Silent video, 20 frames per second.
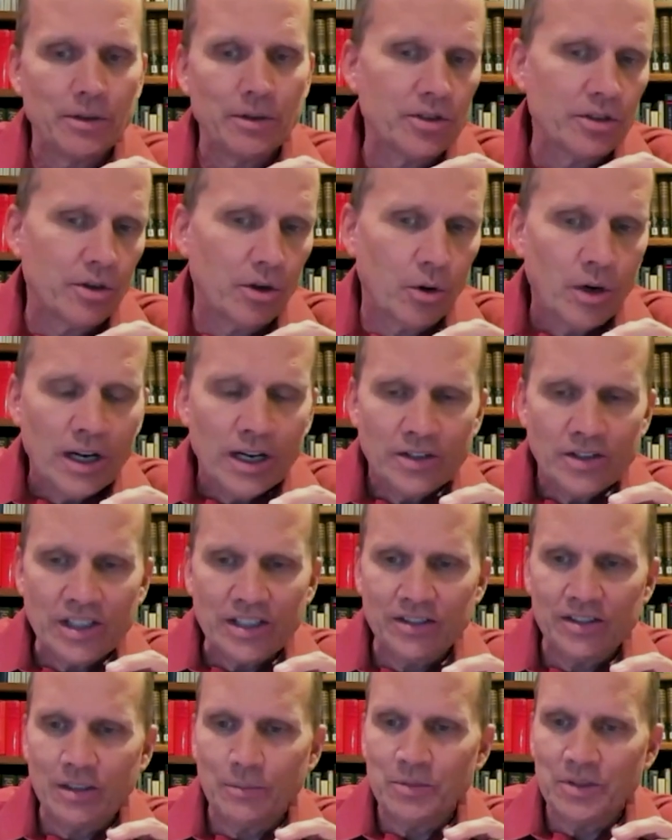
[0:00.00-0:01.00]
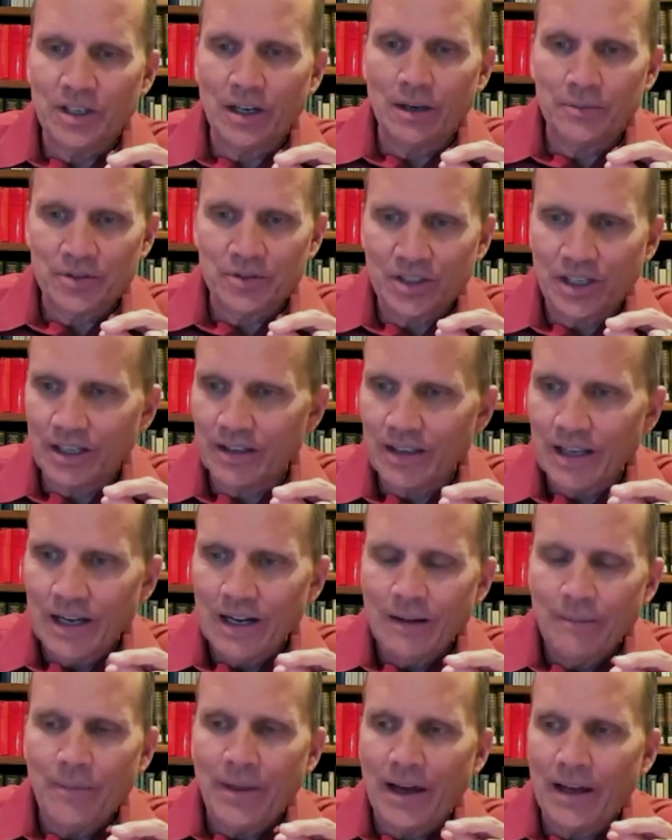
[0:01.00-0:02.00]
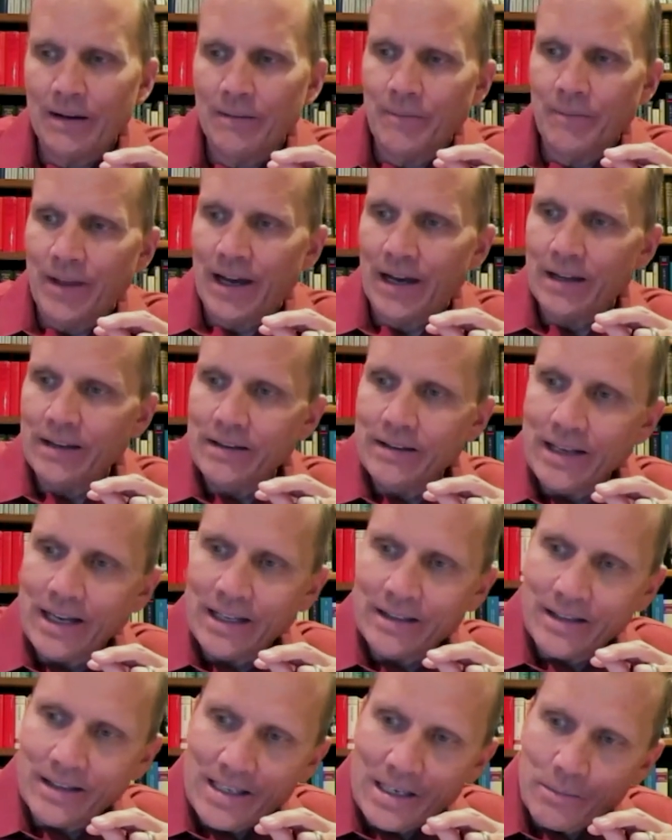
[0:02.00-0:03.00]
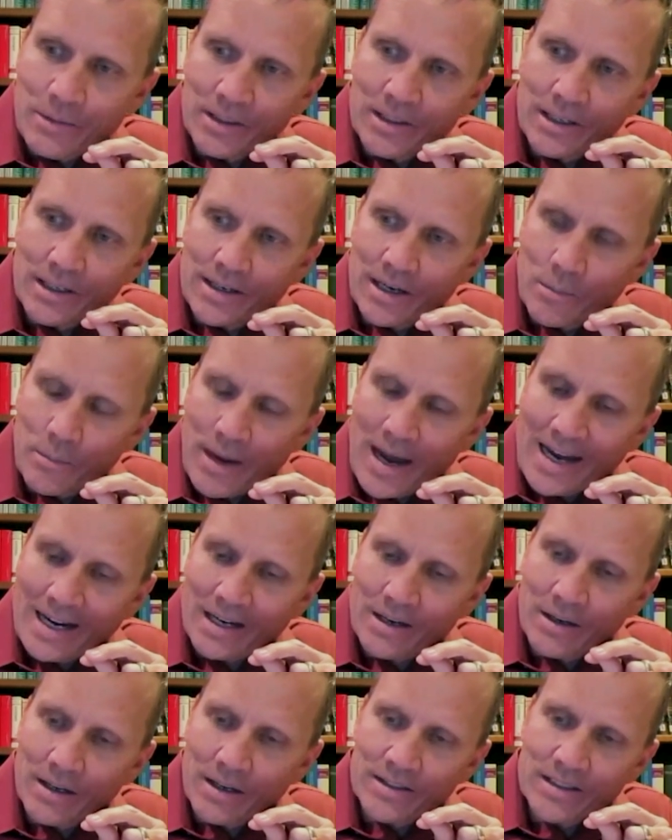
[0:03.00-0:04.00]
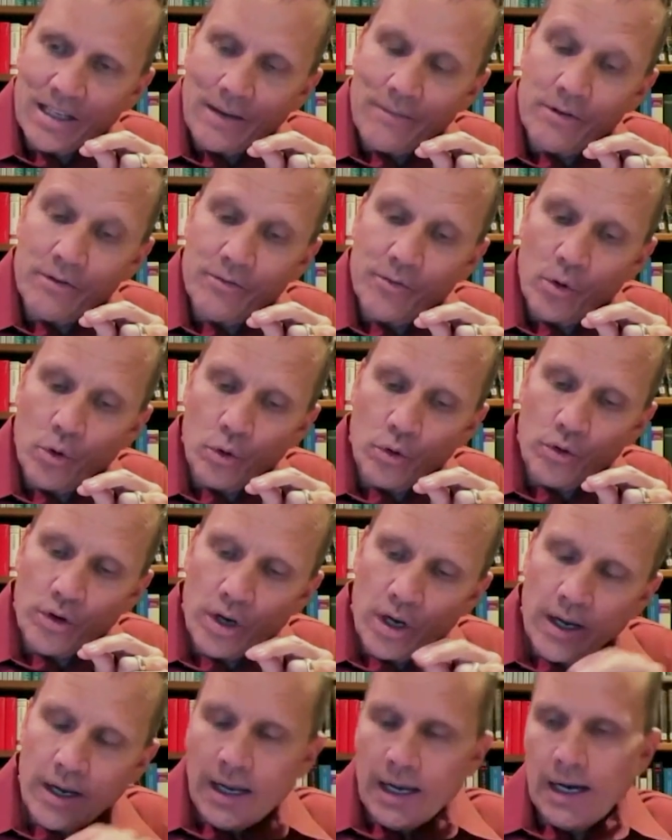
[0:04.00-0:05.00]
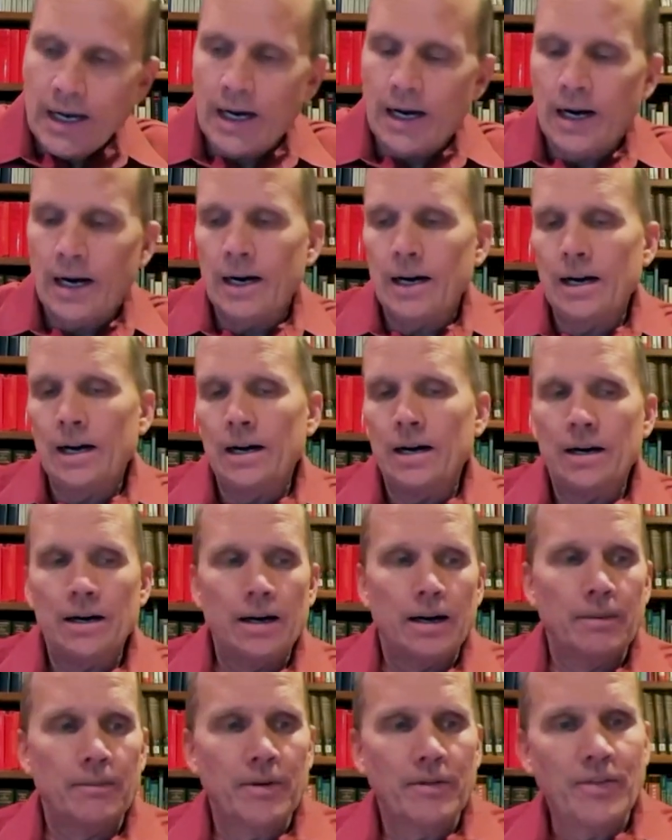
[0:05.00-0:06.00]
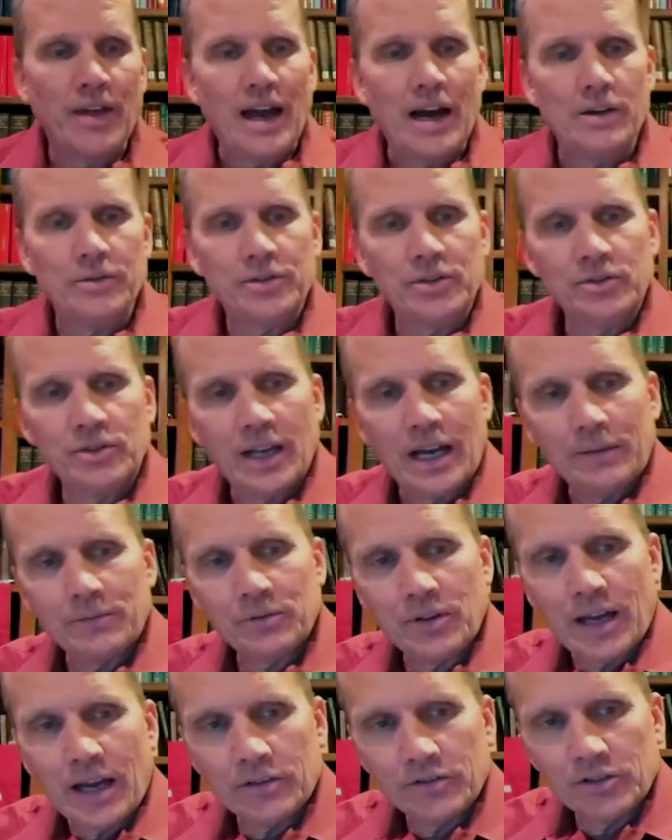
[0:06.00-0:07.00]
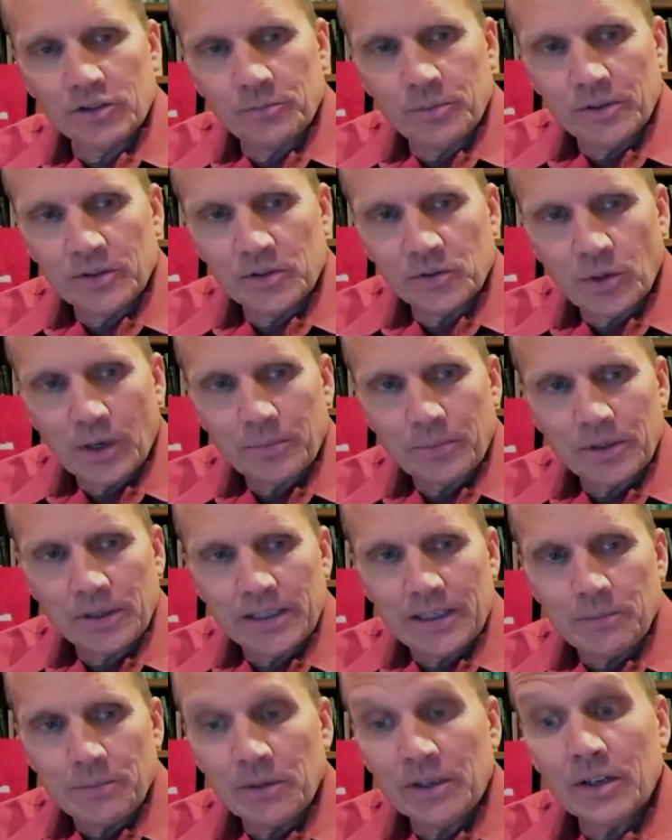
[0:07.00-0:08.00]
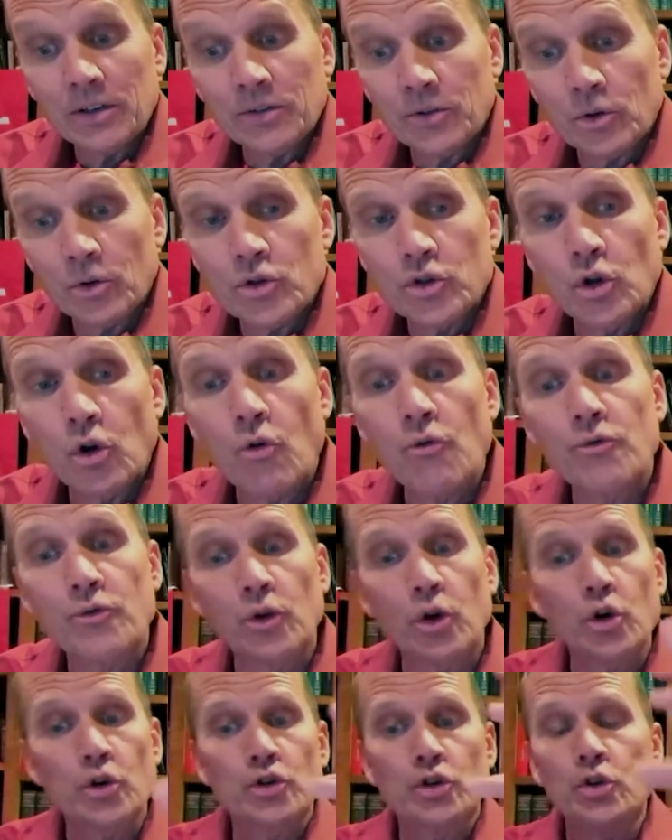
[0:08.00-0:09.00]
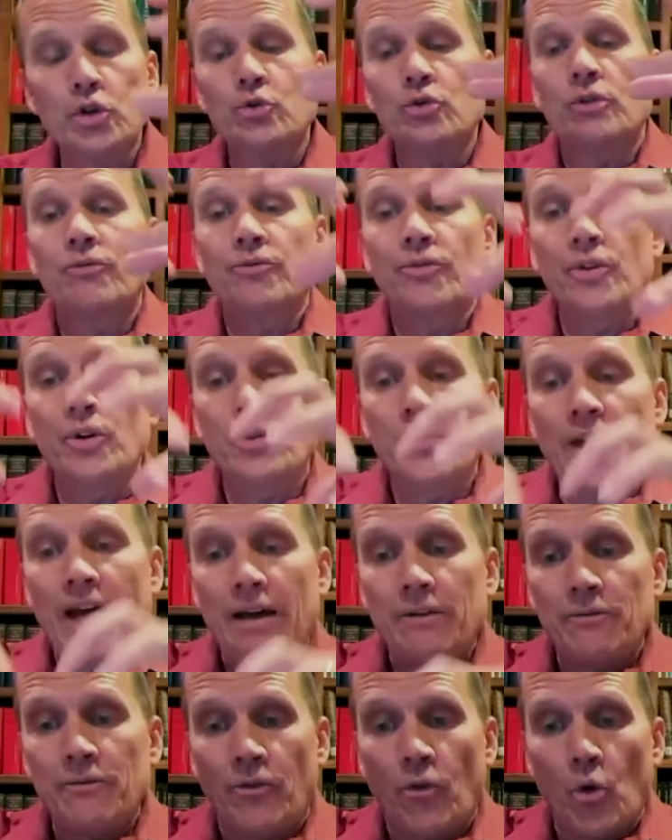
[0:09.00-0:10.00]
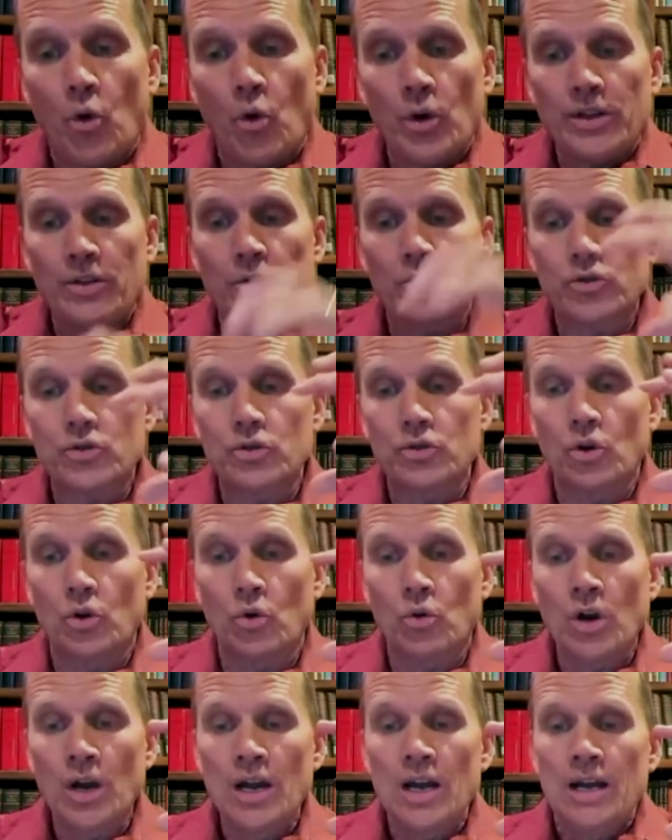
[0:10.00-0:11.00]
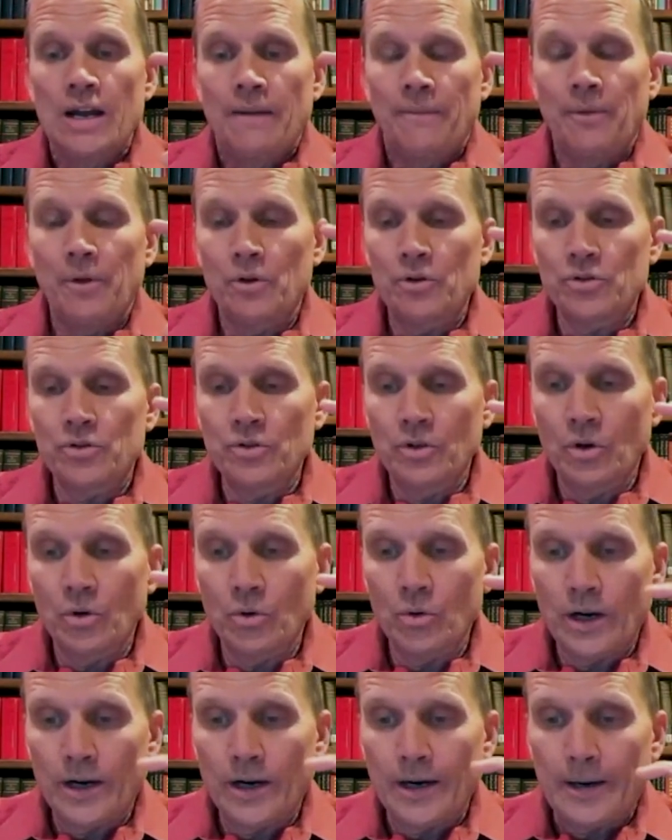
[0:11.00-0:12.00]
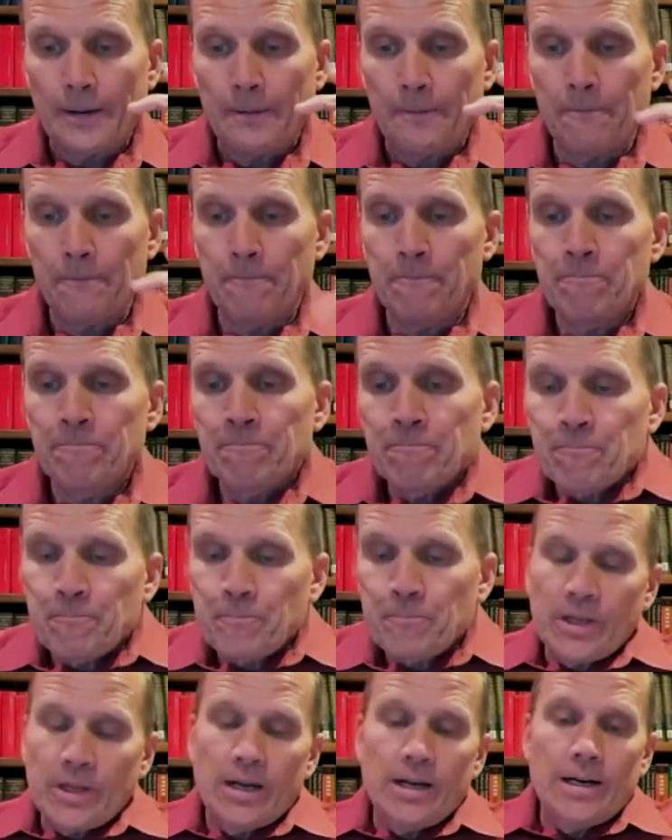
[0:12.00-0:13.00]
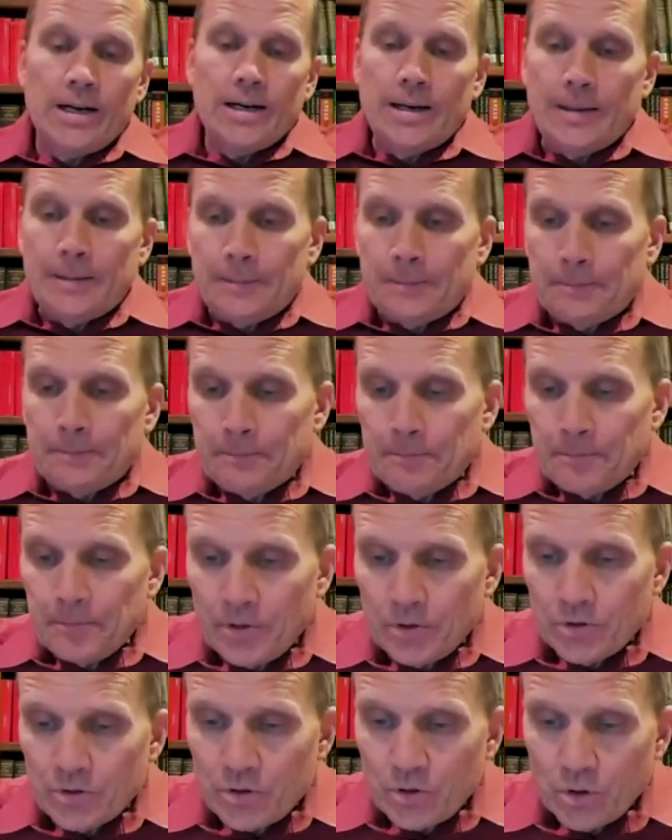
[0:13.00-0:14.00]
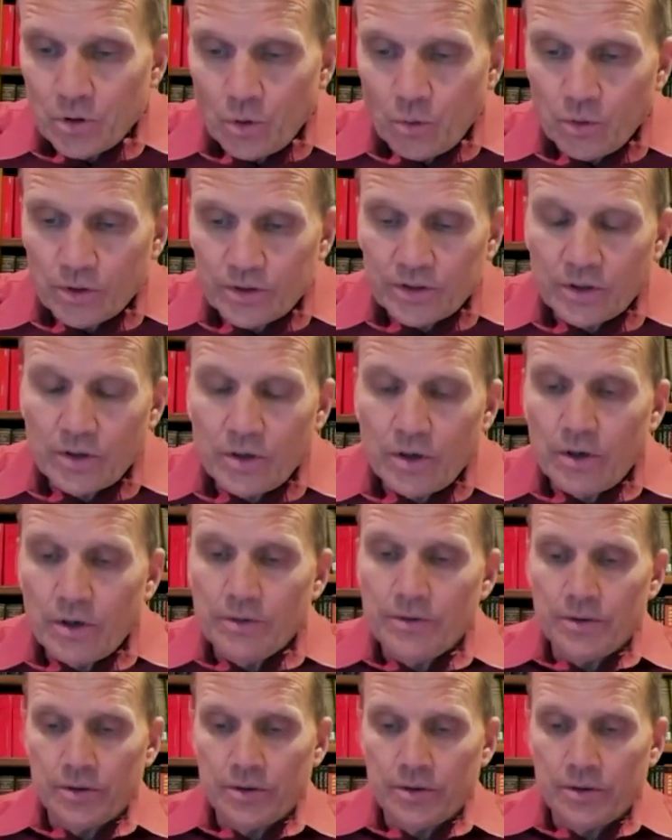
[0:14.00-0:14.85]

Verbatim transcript: As you know, Jesus himself said that that that the demon can come back sevenfold uh, uh, um, if the house is after the house has been swept clean, because there's no virtue to fill that void. There's no there's no um, um, there's no what's it called?